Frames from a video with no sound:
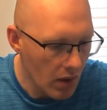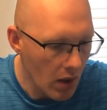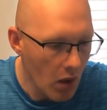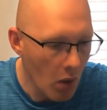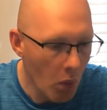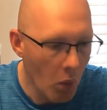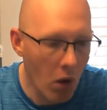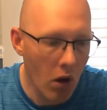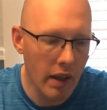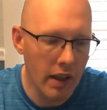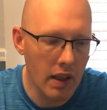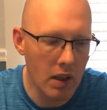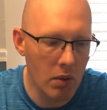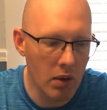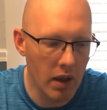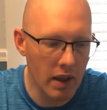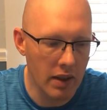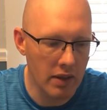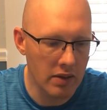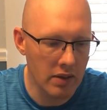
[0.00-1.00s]
Well,
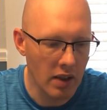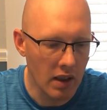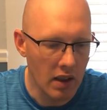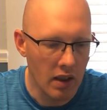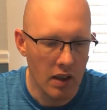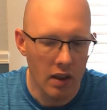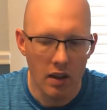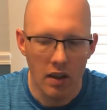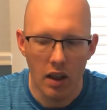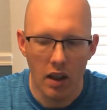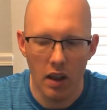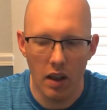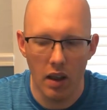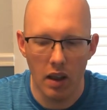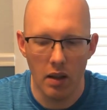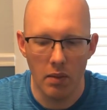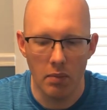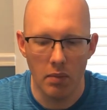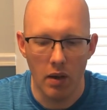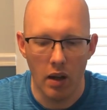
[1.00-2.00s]
anyways,
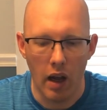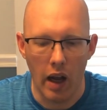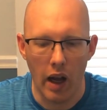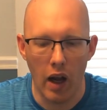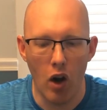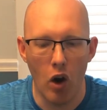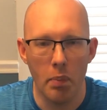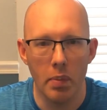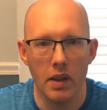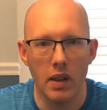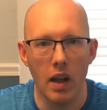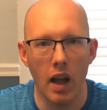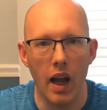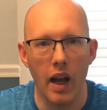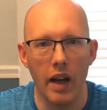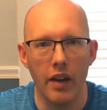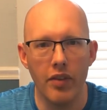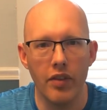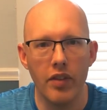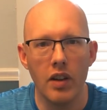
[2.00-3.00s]
I hope in
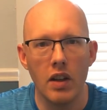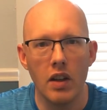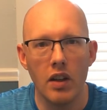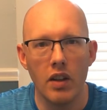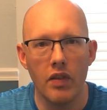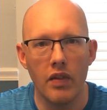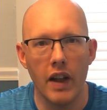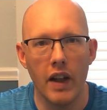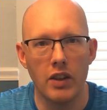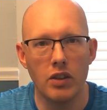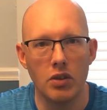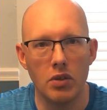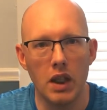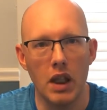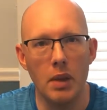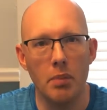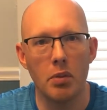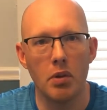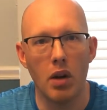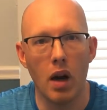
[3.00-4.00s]
life that you
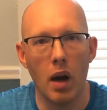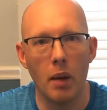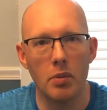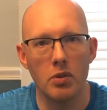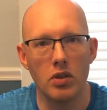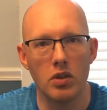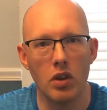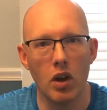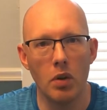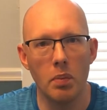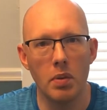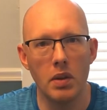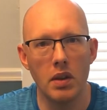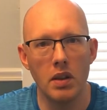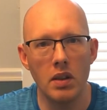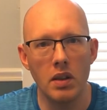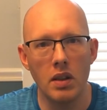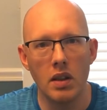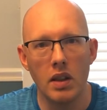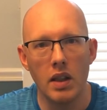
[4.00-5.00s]
keep your options
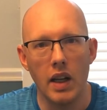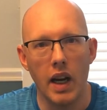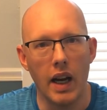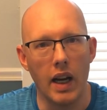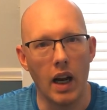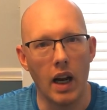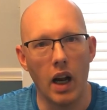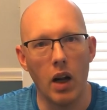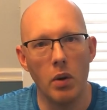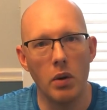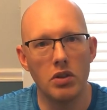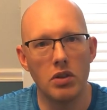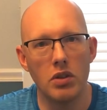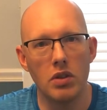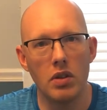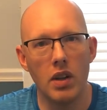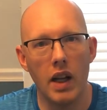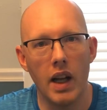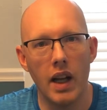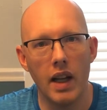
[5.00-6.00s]
open, and I always
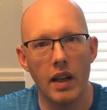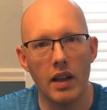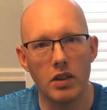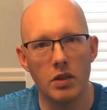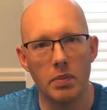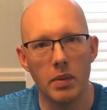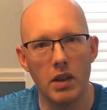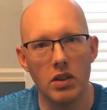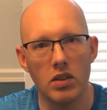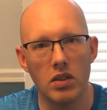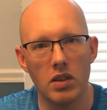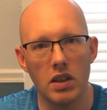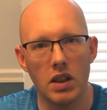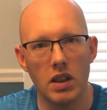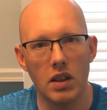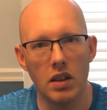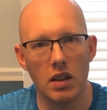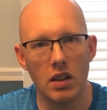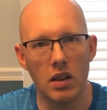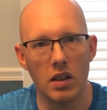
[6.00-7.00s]
do that, especially
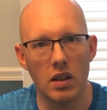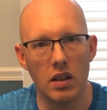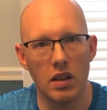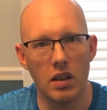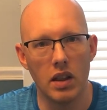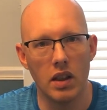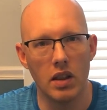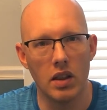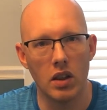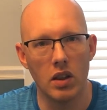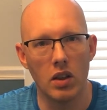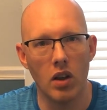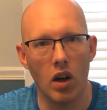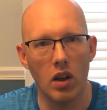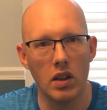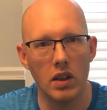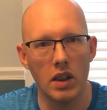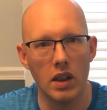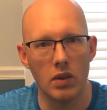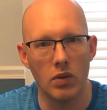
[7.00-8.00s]
in the
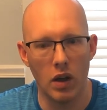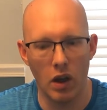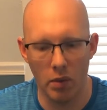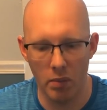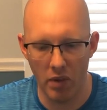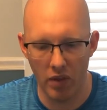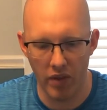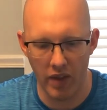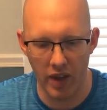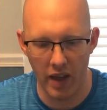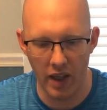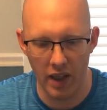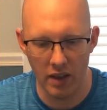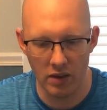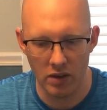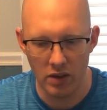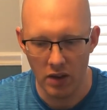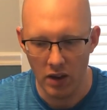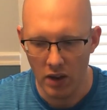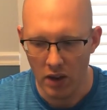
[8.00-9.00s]
gardening realm of
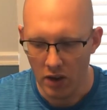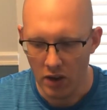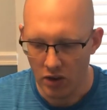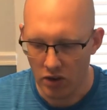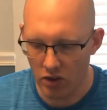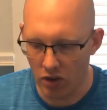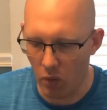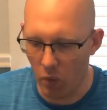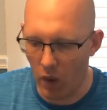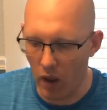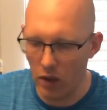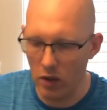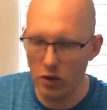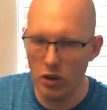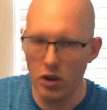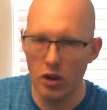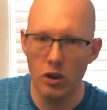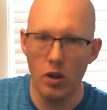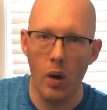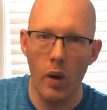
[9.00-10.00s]
things. So why
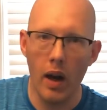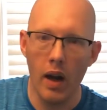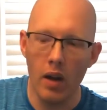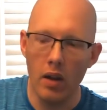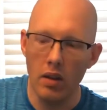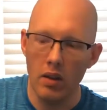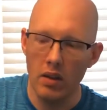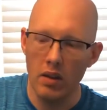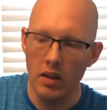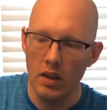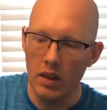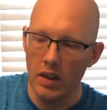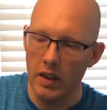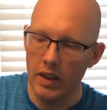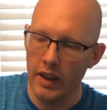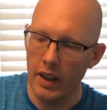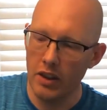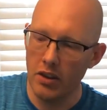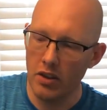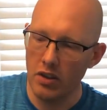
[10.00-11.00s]
don't you go out,
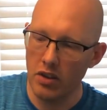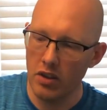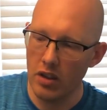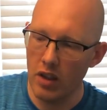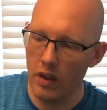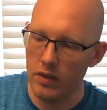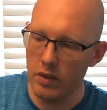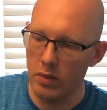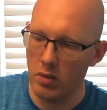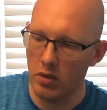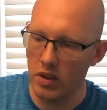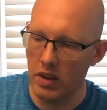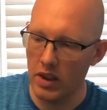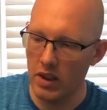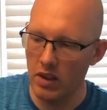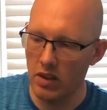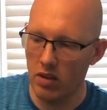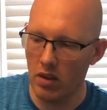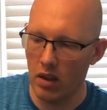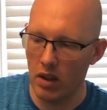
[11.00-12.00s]
get yourself some
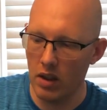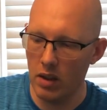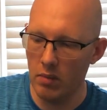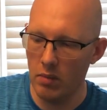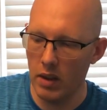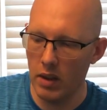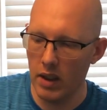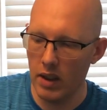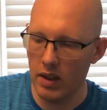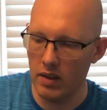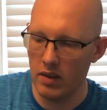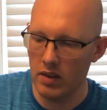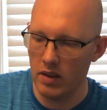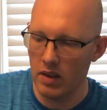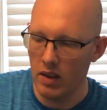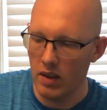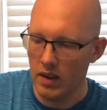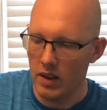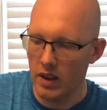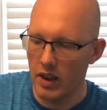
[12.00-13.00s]
seed starting mix,
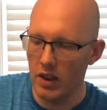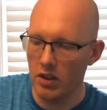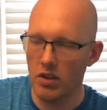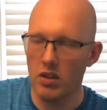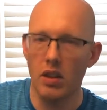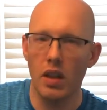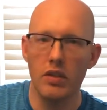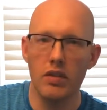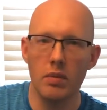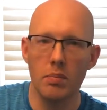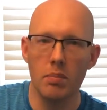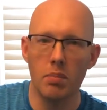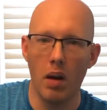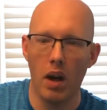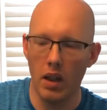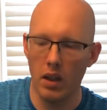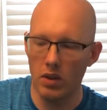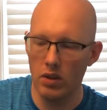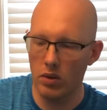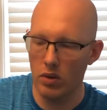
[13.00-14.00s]
get yourself some
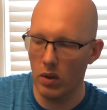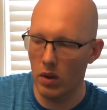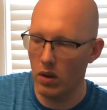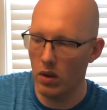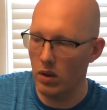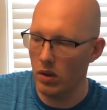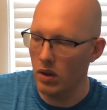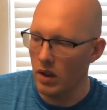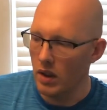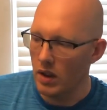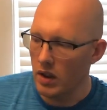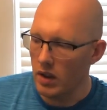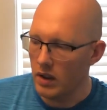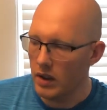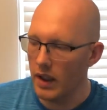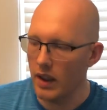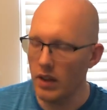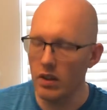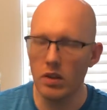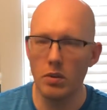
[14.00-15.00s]
potting soil,
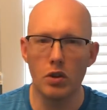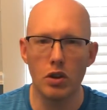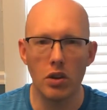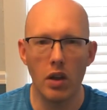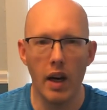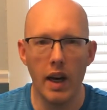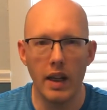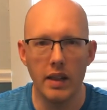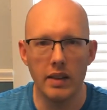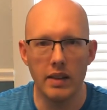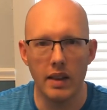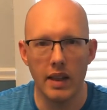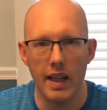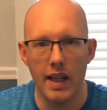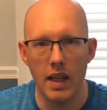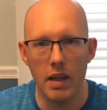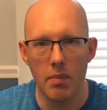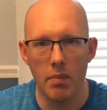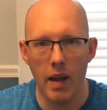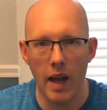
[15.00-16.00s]
get some trays and a
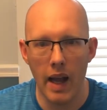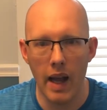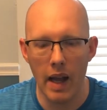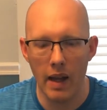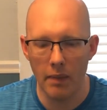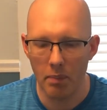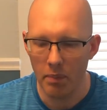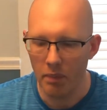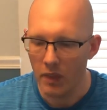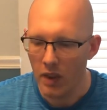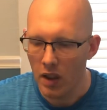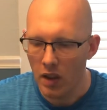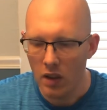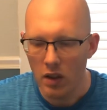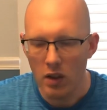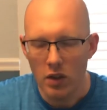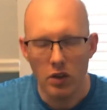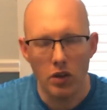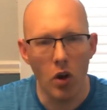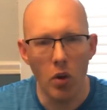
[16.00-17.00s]
heat mat.
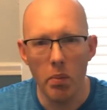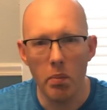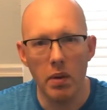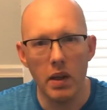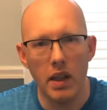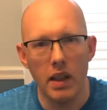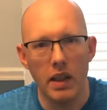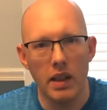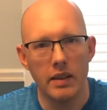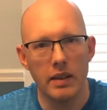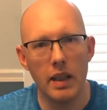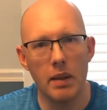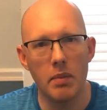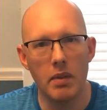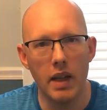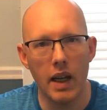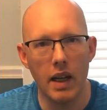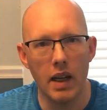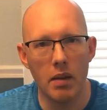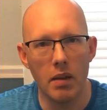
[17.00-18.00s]
Don't be
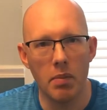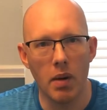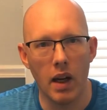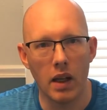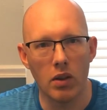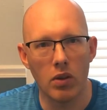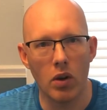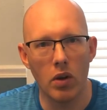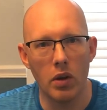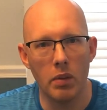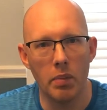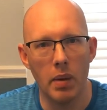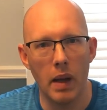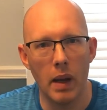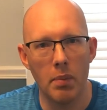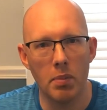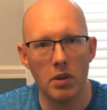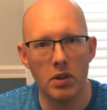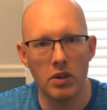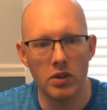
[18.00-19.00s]
intimidated by growing
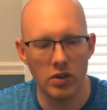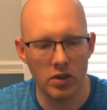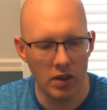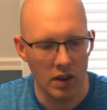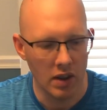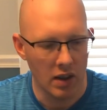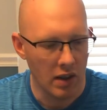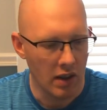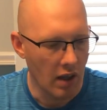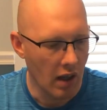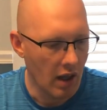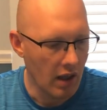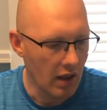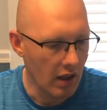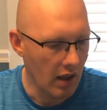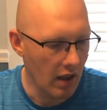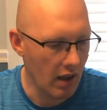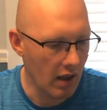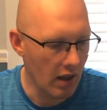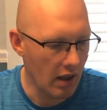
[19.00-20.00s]
peppers.
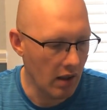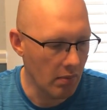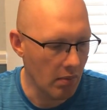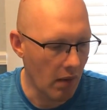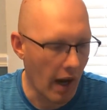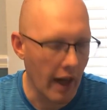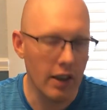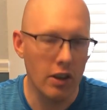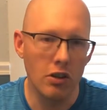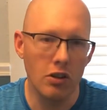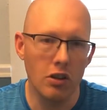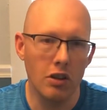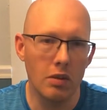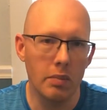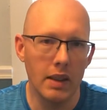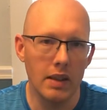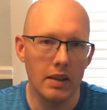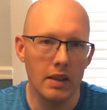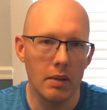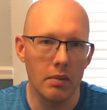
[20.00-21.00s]
I used to
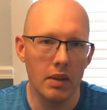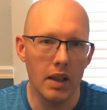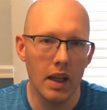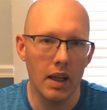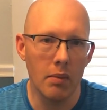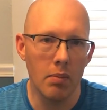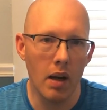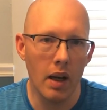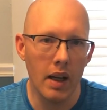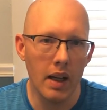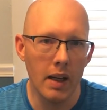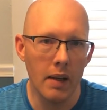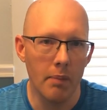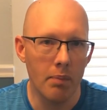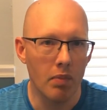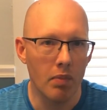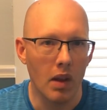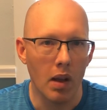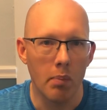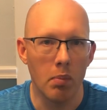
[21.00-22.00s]
be intimidated by it,
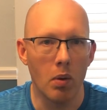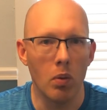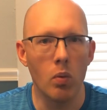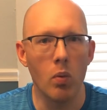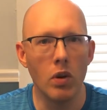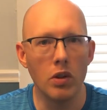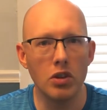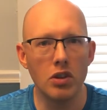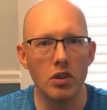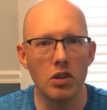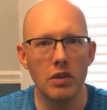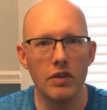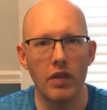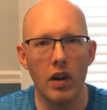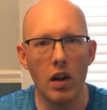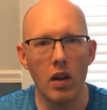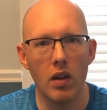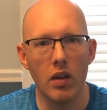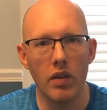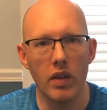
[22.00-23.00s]
but once you
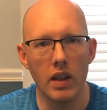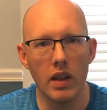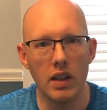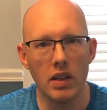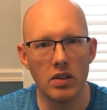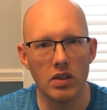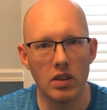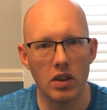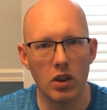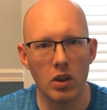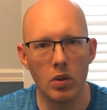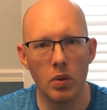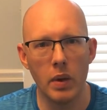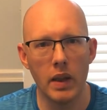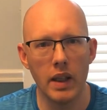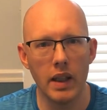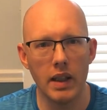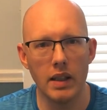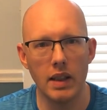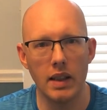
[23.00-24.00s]
follow these
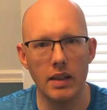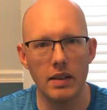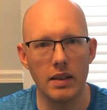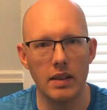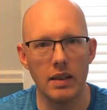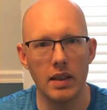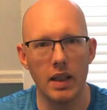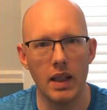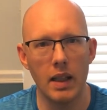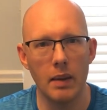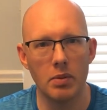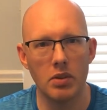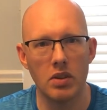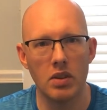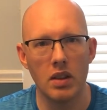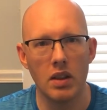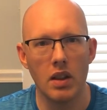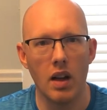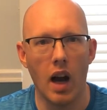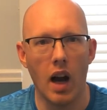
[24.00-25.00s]
quick and easy
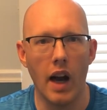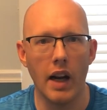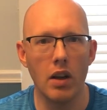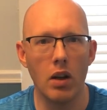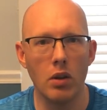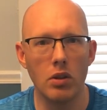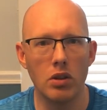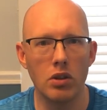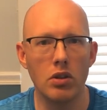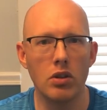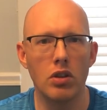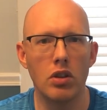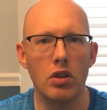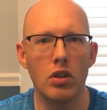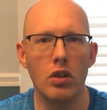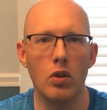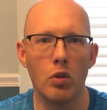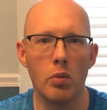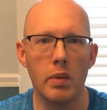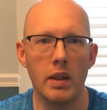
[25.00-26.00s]
tips, I know you
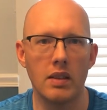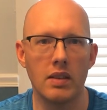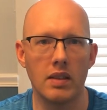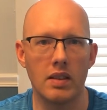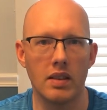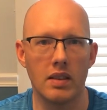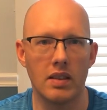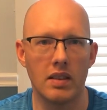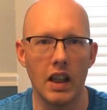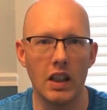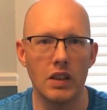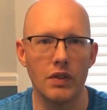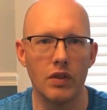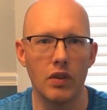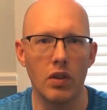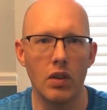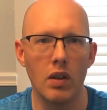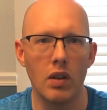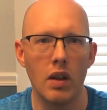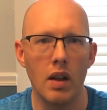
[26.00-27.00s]
too will be a
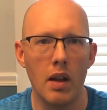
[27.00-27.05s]
successful